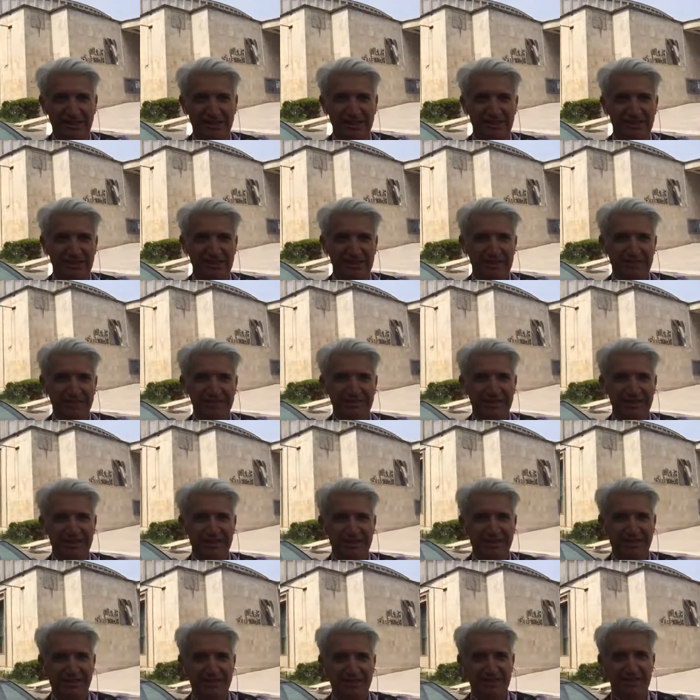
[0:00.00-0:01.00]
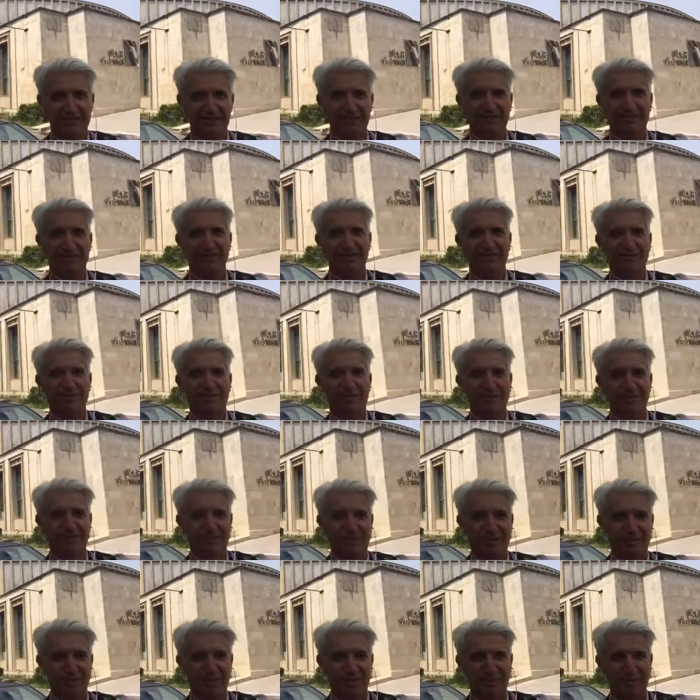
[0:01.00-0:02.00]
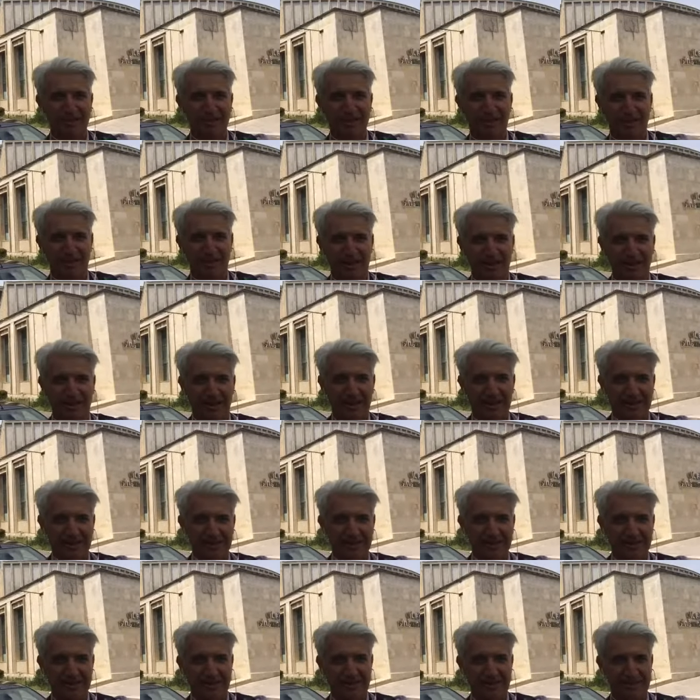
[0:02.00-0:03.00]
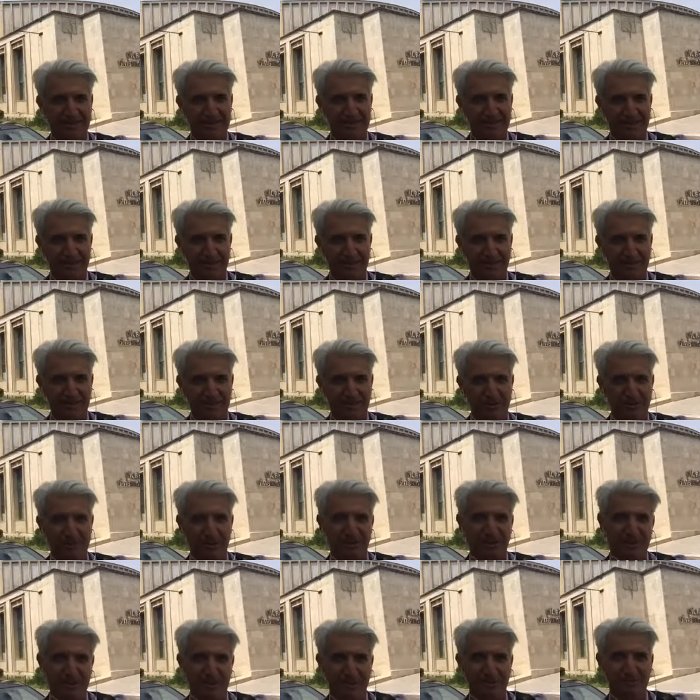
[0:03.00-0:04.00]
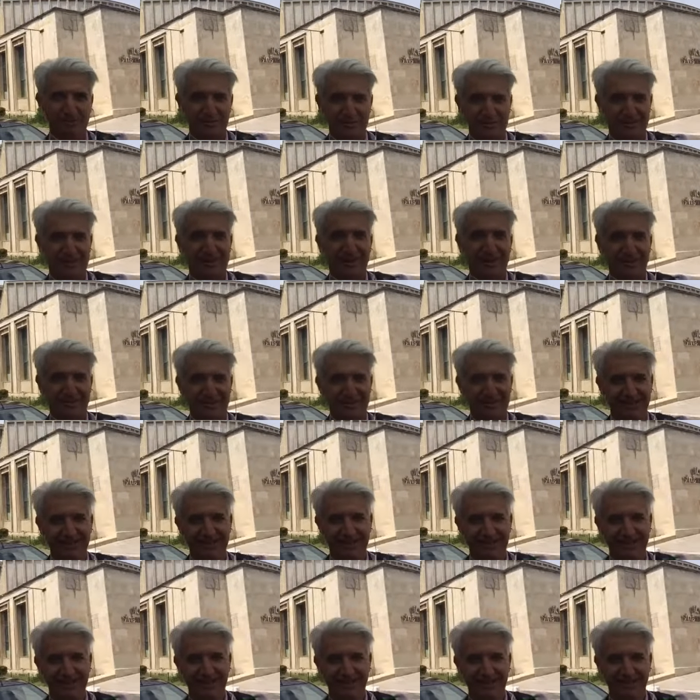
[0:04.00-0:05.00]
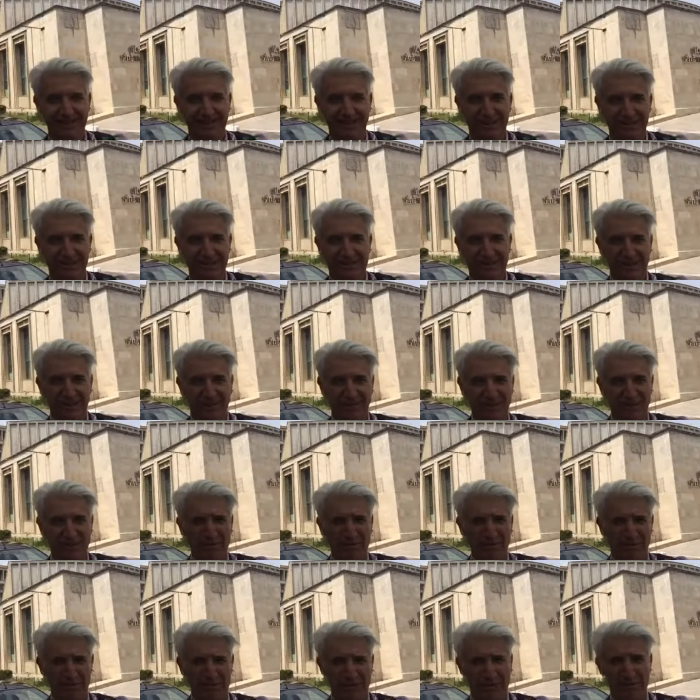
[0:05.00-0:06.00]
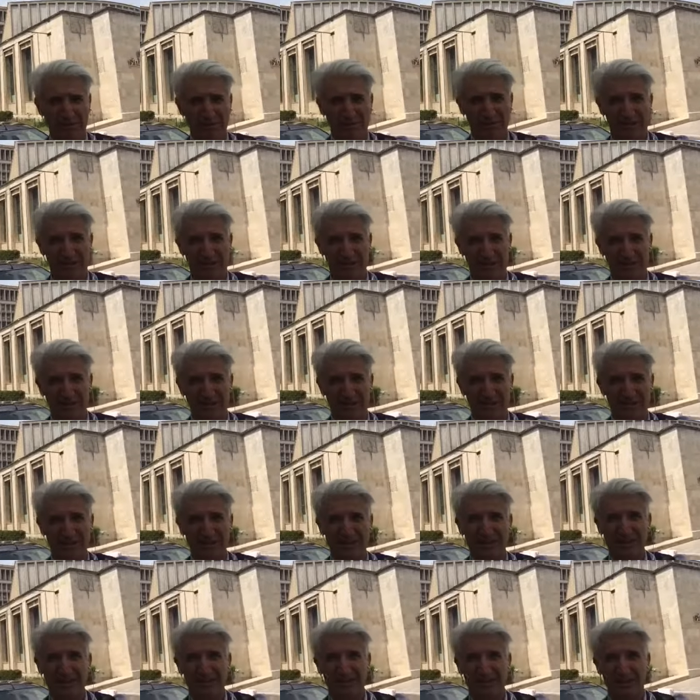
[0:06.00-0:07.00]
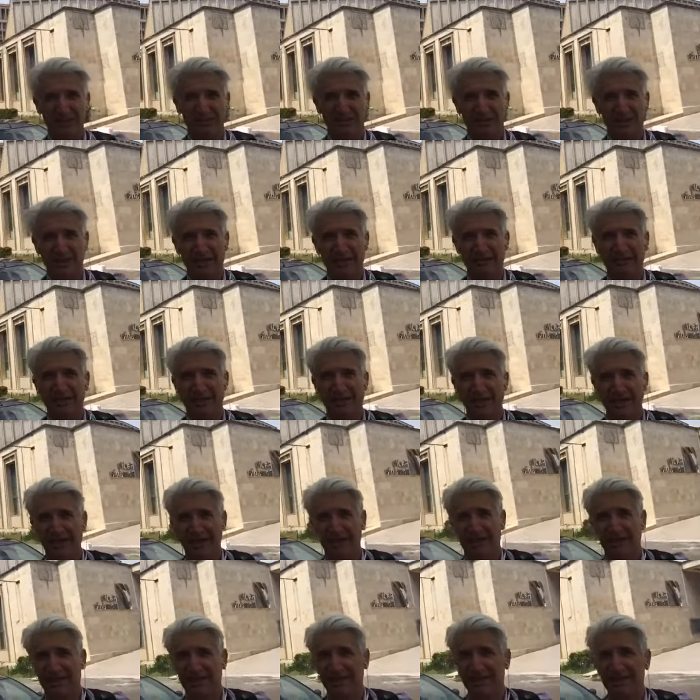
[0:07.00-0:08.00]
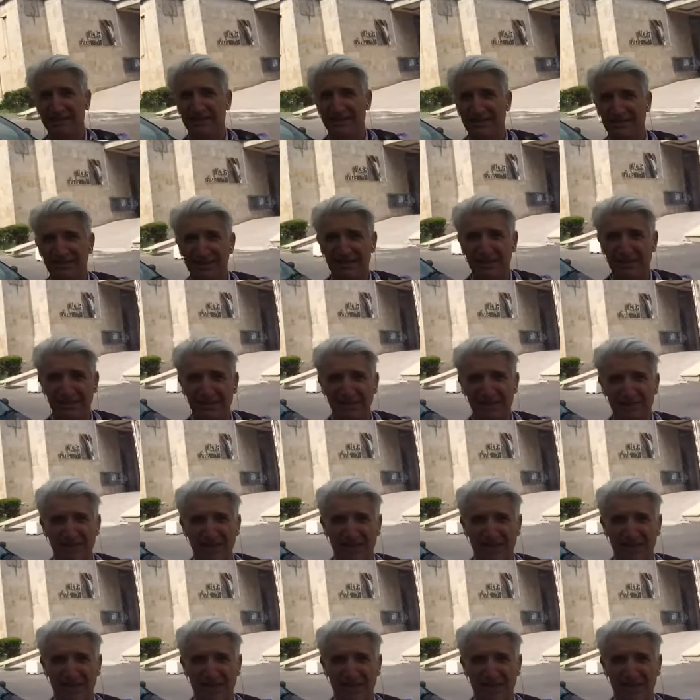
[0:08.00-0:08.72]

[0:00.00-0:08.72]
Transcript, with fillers: in a building. You notice probably that I like the architecture, I like to study the architecture of dictatorships. What we have behind us is the